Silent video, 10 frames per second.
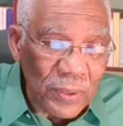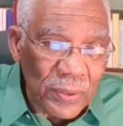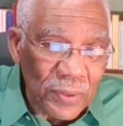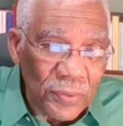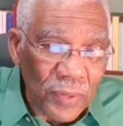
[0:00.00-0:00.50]

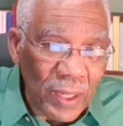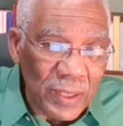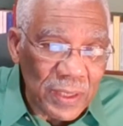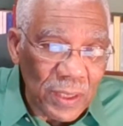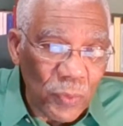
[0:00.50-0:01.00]

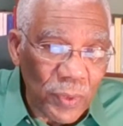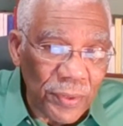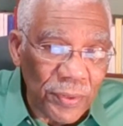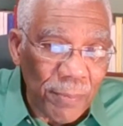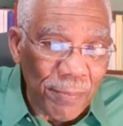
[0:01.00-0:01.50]
royalty were
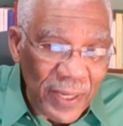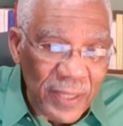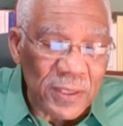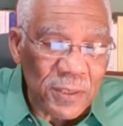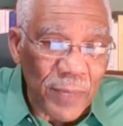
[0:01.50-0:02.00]

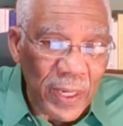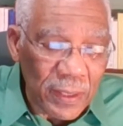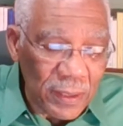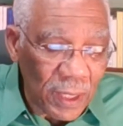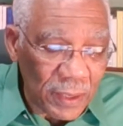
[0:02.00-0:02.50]
replaced by
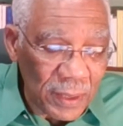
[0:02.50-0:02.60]
the